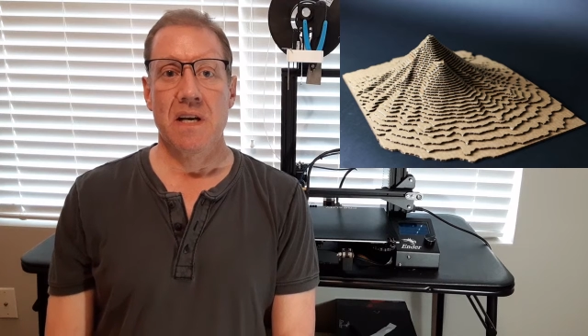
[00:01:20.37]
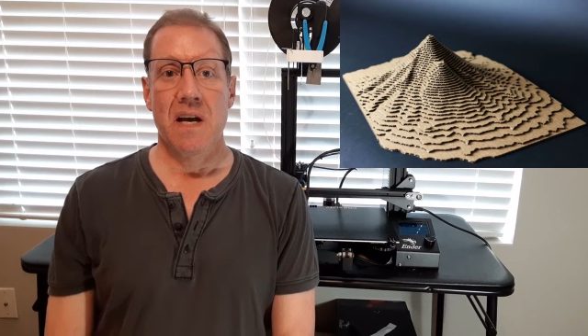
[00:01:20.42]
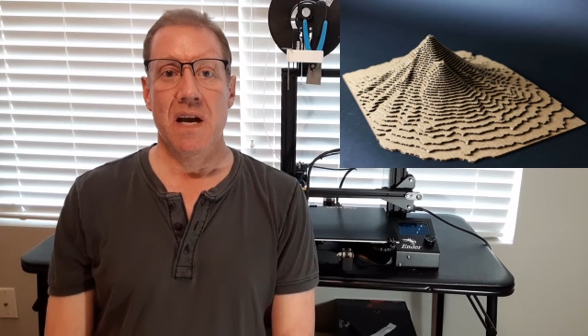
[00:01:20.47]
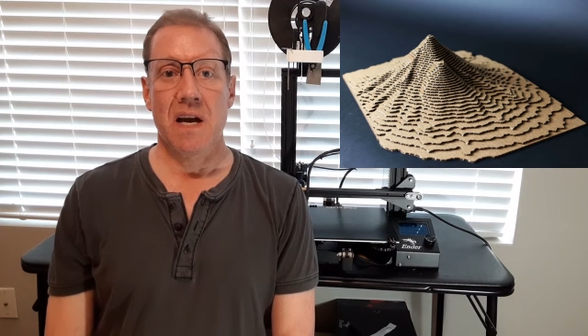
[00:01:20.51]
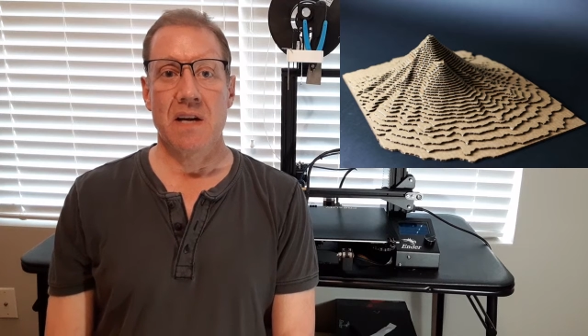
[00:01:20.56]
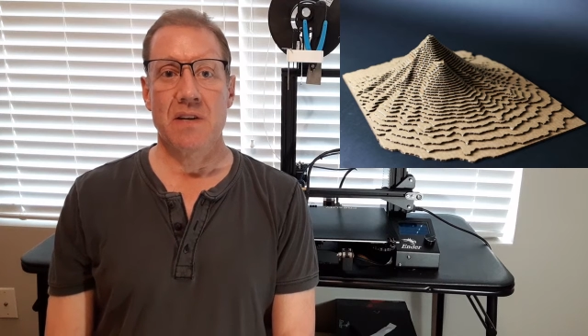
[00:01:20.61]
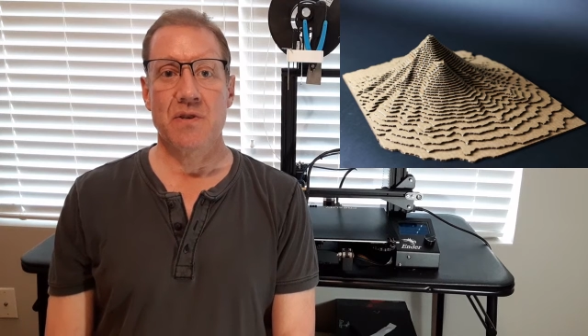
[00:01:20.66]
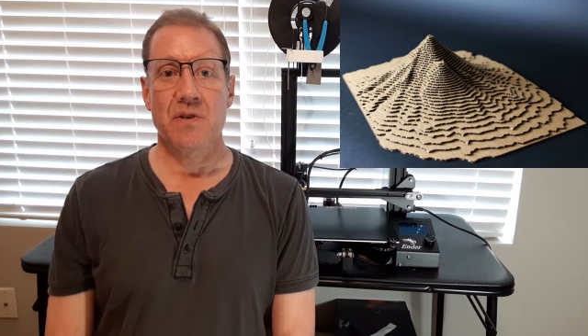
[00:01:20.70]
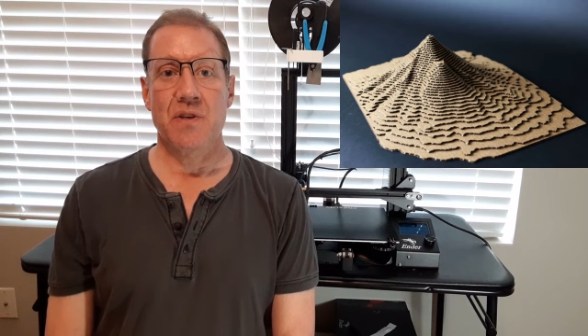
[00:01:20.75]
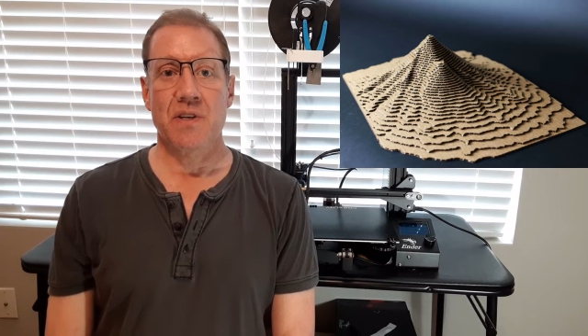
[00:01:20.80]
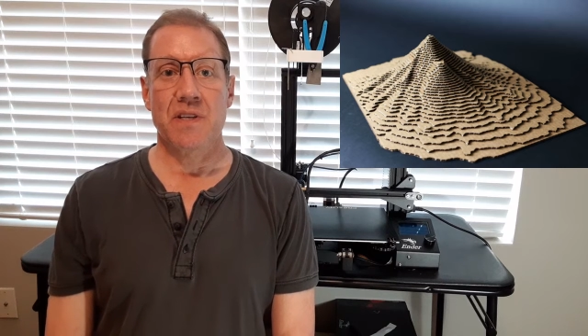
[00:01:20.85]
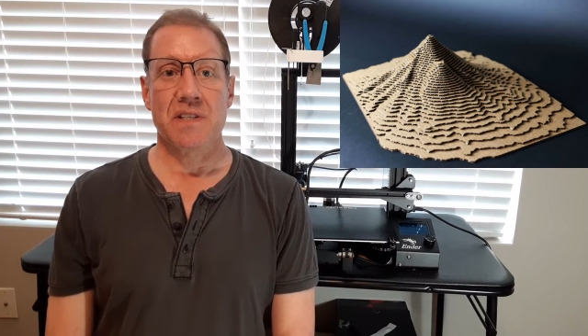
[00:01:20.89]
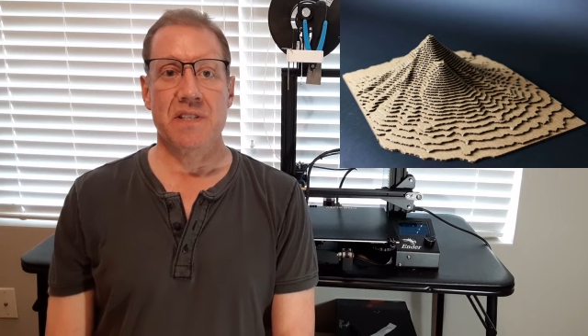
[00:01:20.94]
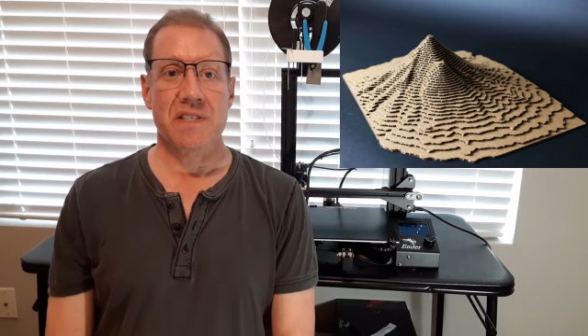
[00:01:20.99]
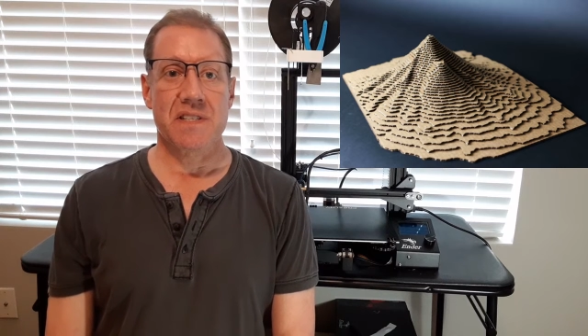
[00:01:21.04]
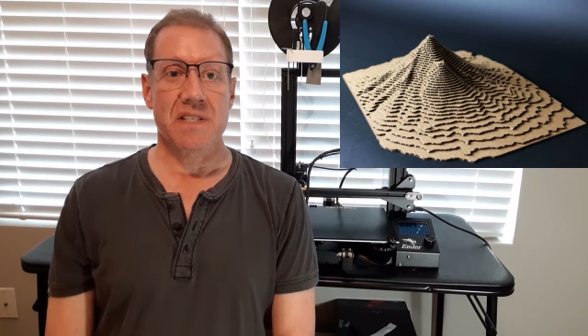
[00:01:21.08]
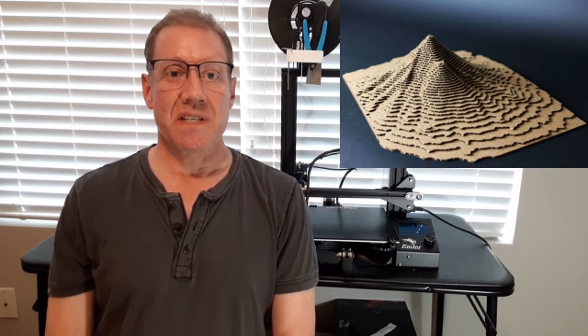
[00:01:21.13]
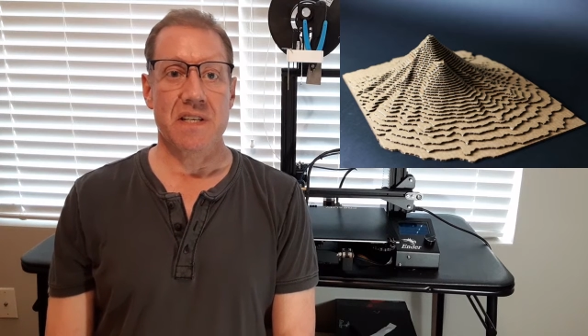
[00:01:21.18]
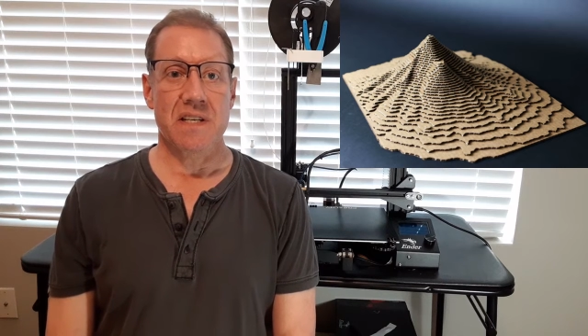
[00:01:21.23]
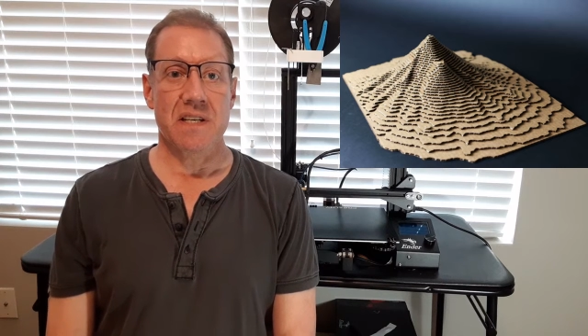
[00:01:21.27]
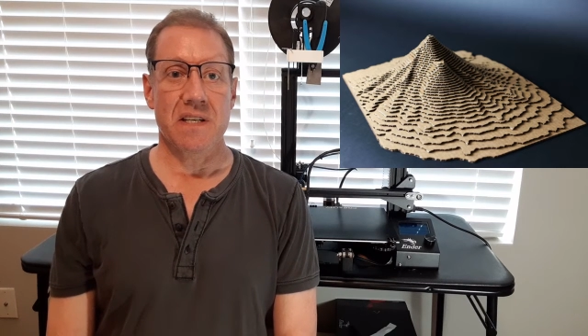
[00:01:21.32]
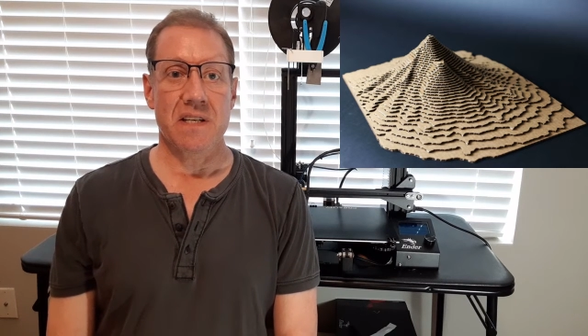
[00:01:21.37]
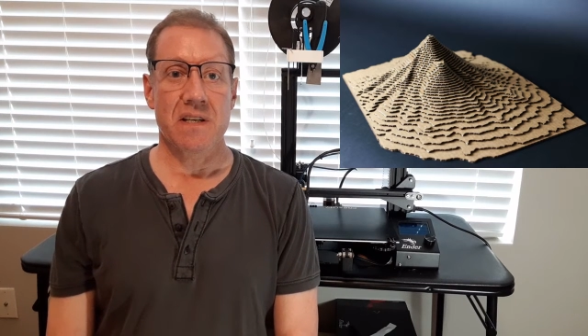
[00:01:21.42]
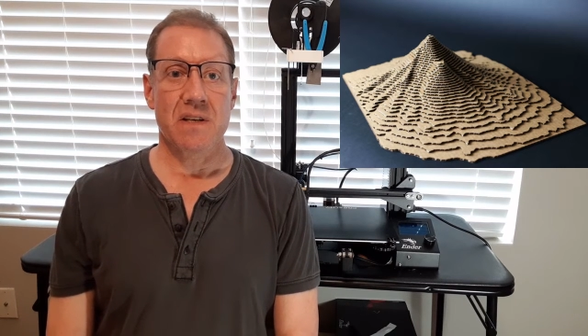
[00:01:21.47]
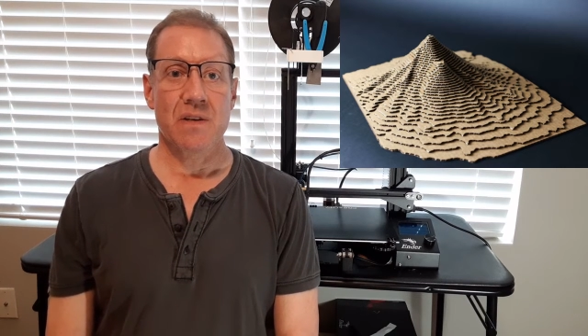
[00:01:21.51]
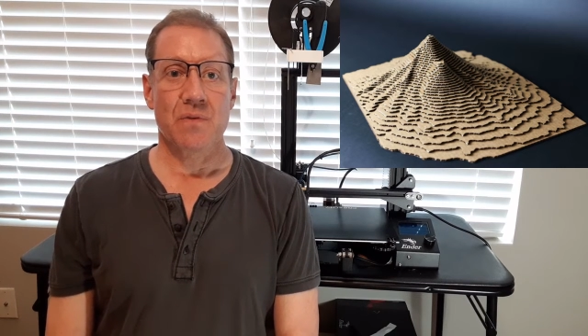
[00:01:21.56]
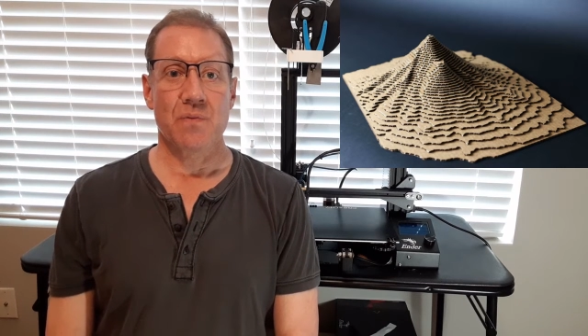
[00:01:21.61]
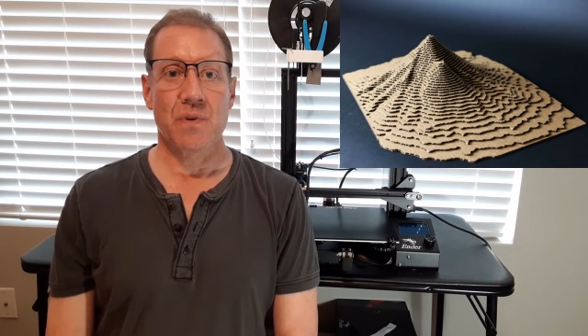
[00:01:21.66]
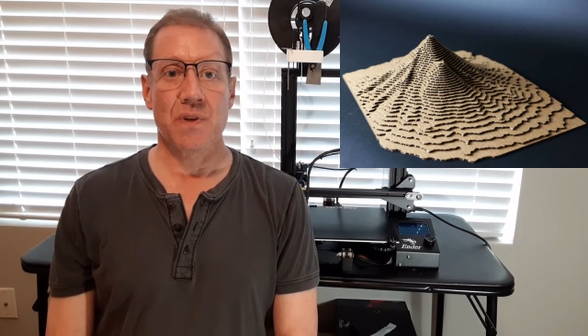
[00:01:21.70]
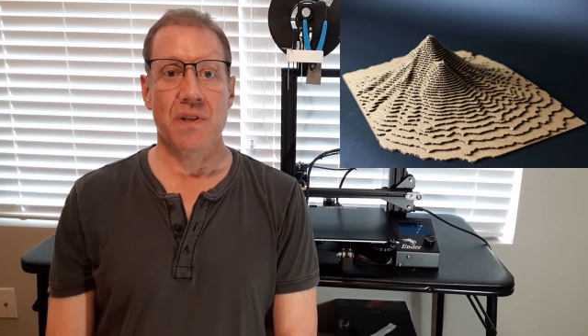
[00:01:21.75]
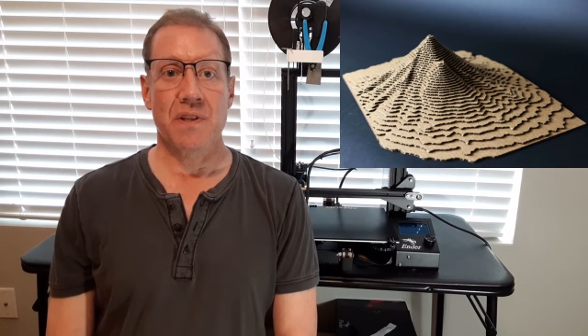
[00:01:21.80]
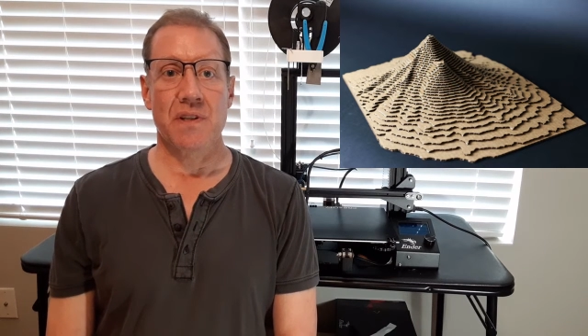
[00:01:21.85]
as you can see
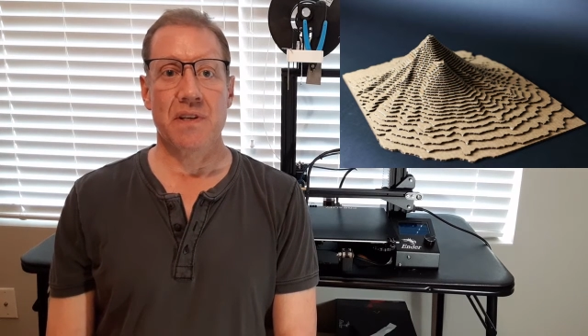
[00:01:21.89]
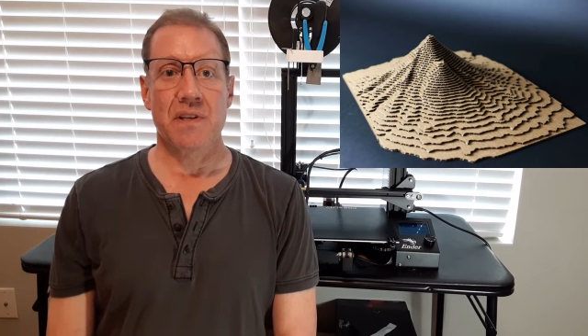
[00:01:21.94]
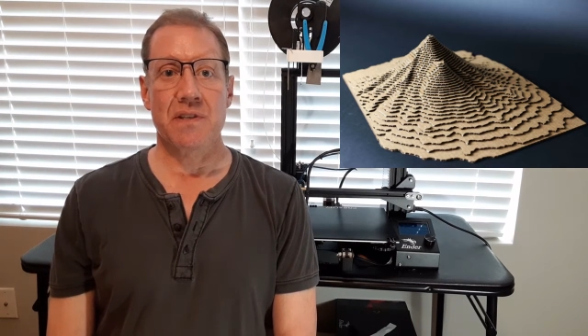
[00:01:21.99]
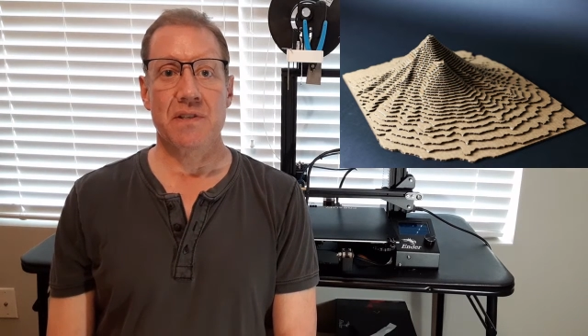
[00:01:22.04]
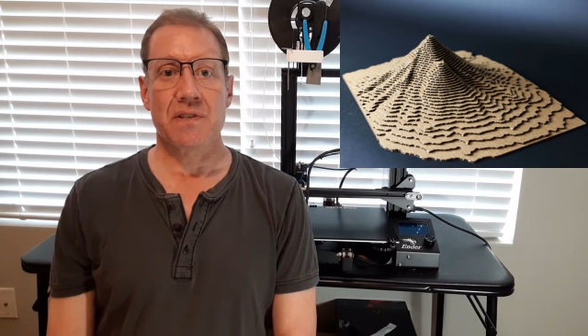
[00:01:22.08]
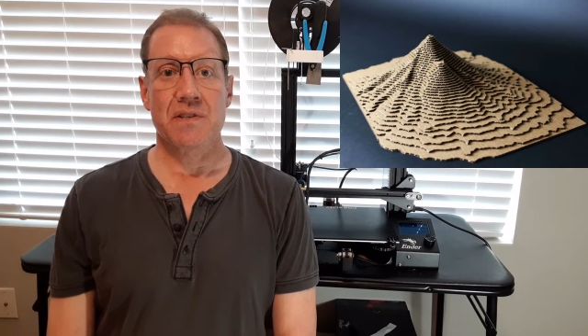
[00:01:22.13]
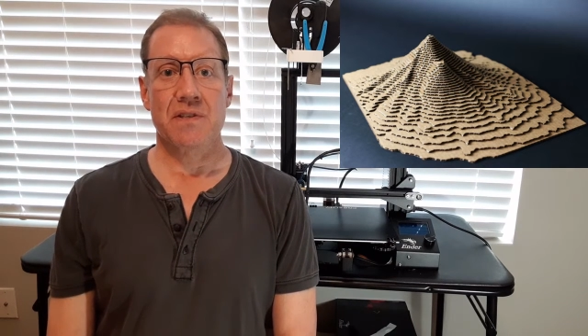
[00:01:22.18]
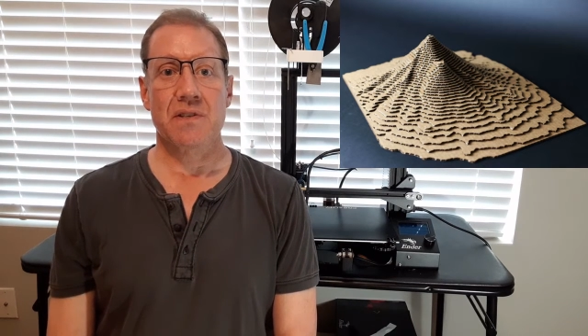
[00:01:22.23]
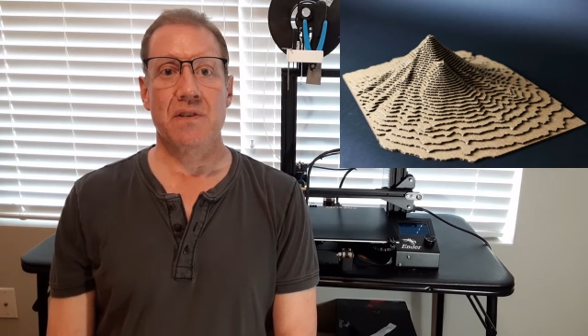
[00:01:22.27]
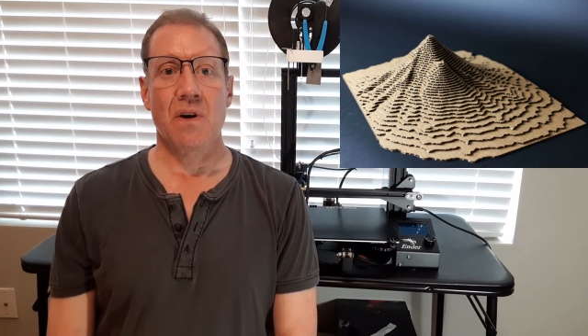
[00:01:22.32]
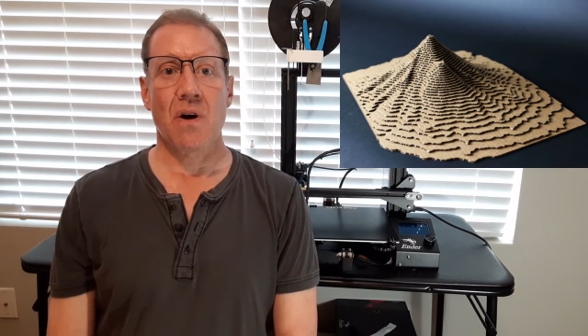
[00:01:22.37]
with this